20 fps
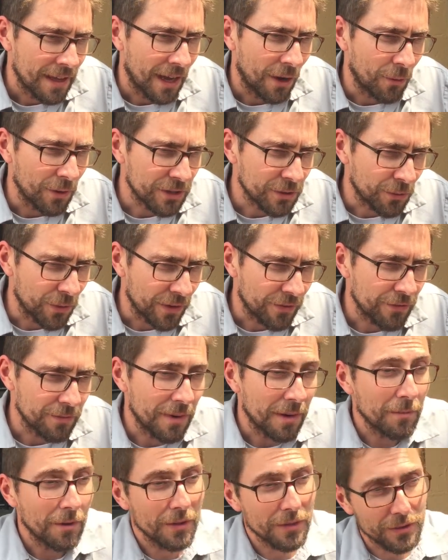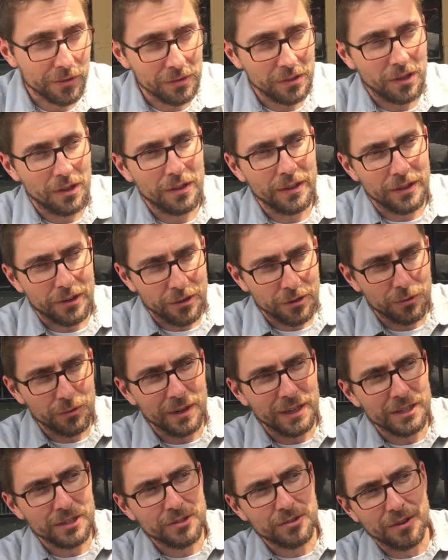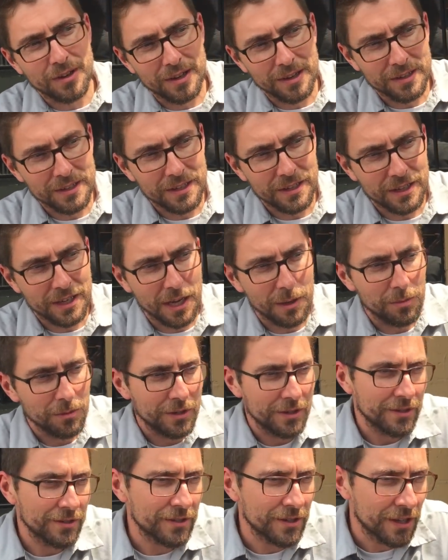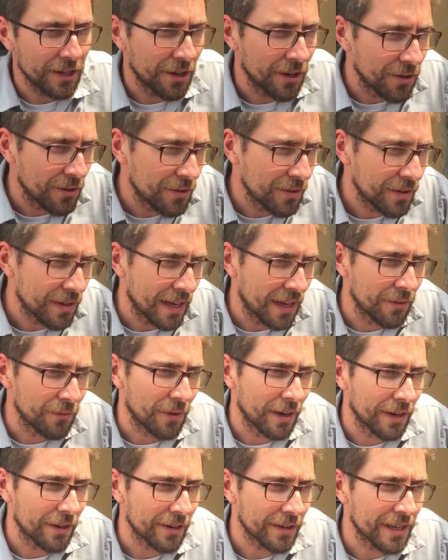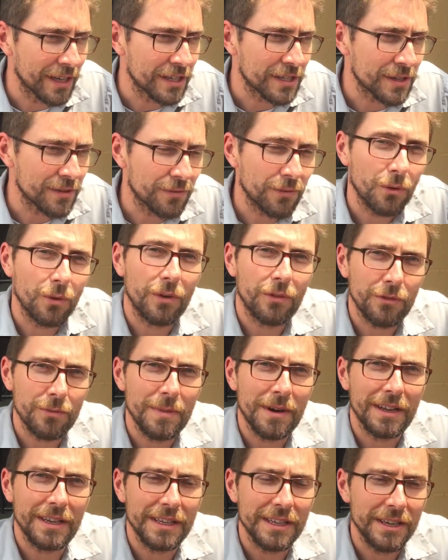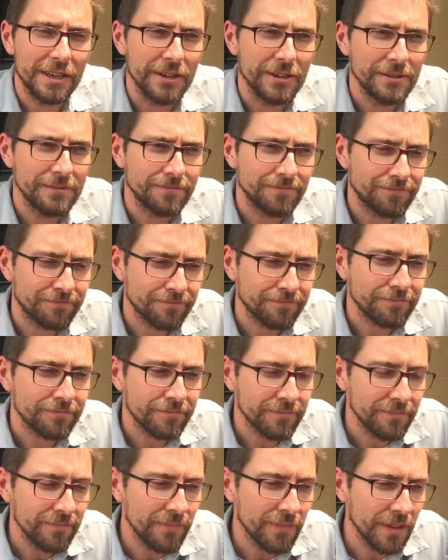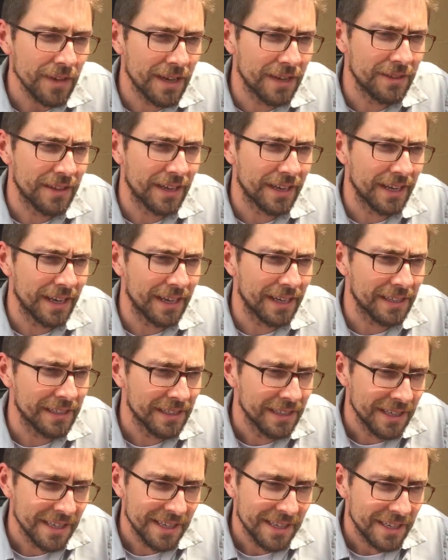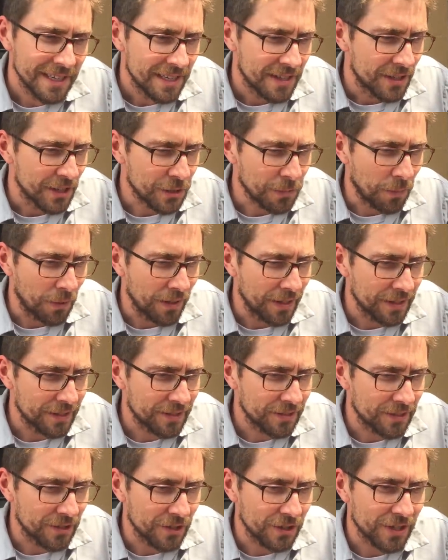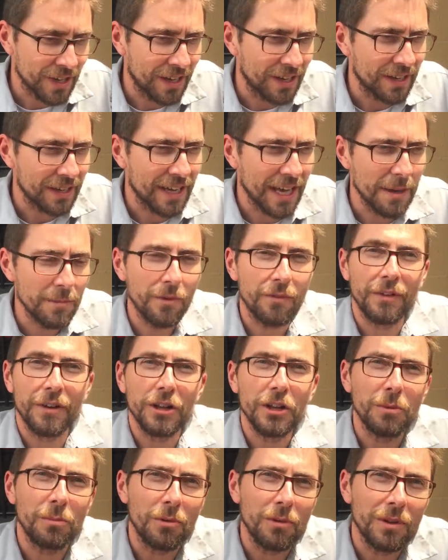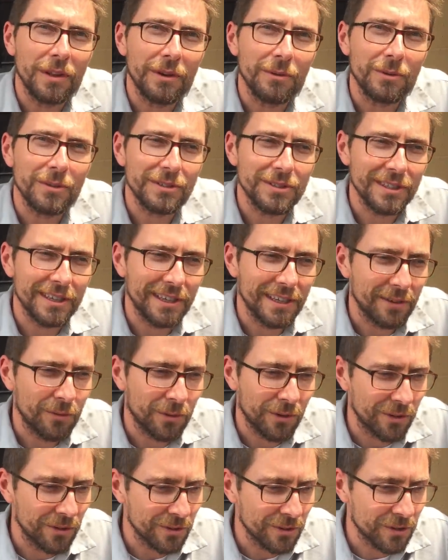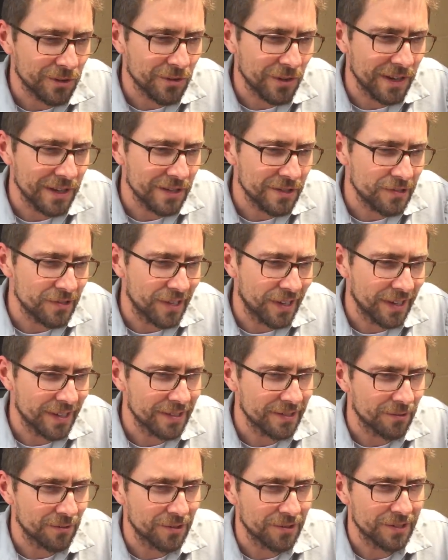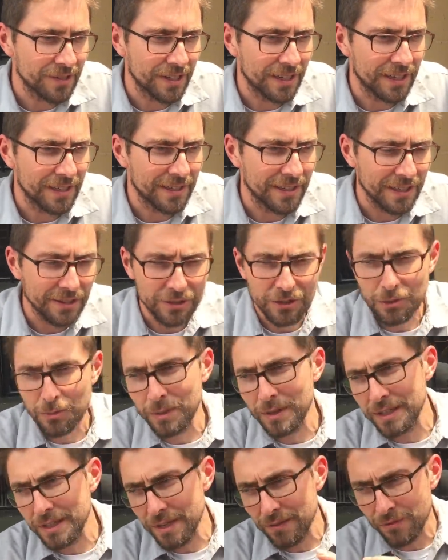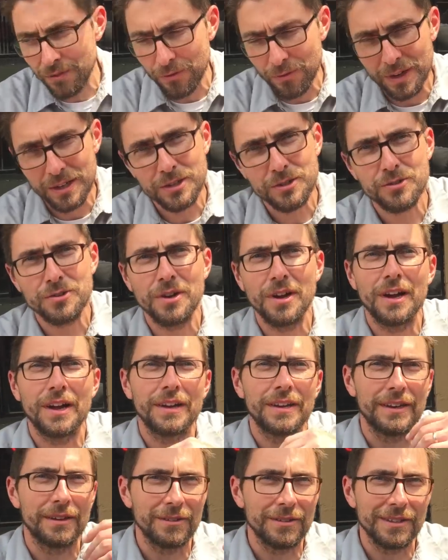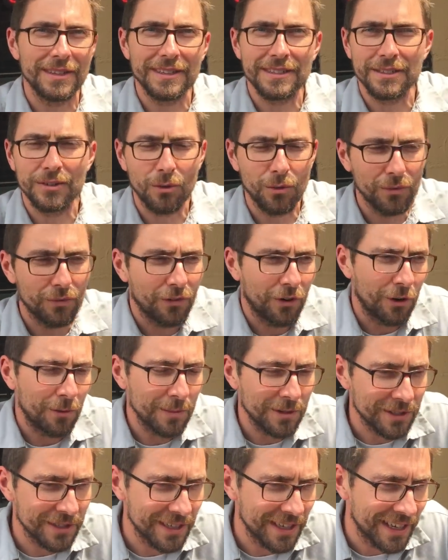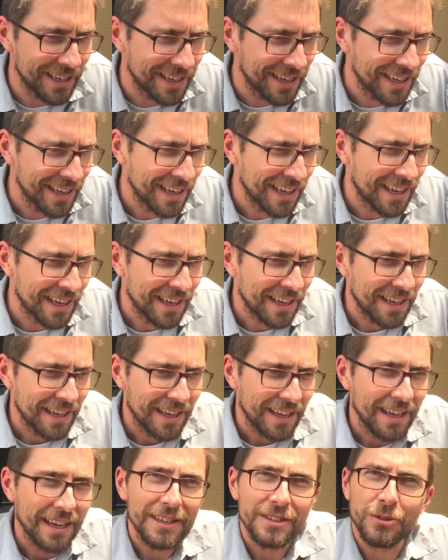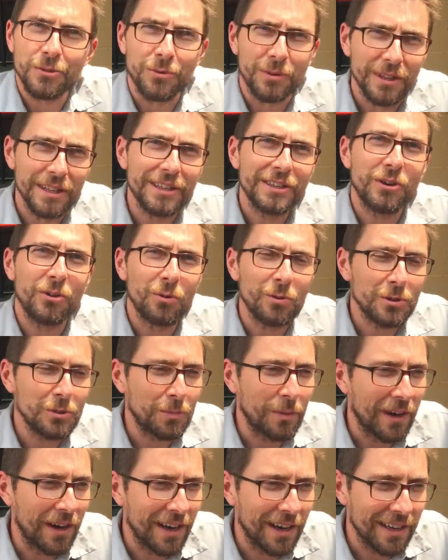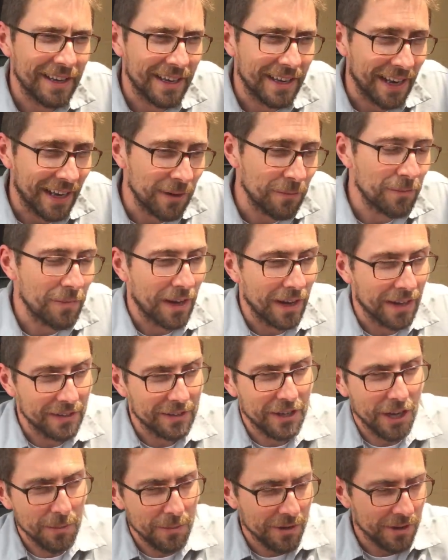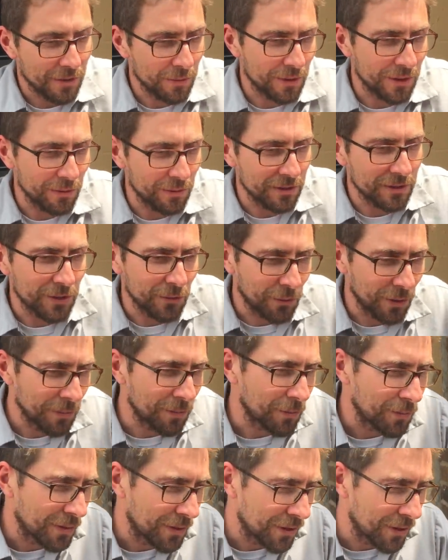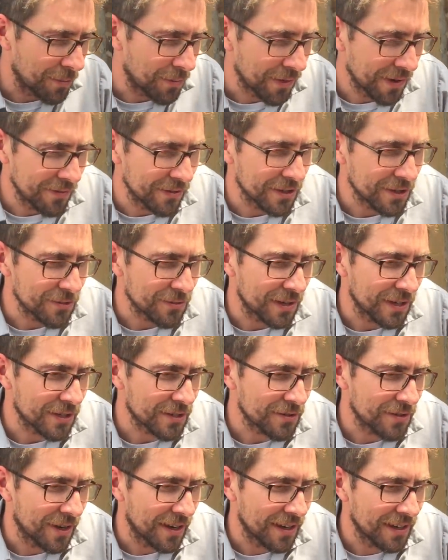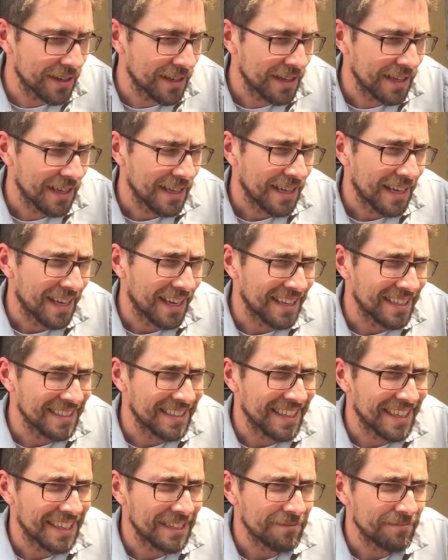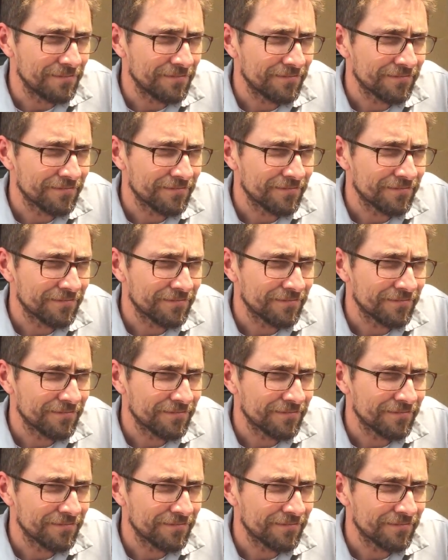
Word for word: I went to work for my mother-in-law at her restaurant a couple years ago and ran her kitchen for about a year. And then uh, this place just kind of came available. It was uh, one of those strange things. It was uh, it used to be a different restaurant. It, it's an old pharmacy. and great location. It's a really cool spot, and I'd, I'd come here when it was the Whippoorwill, the previous restaurant, and uh,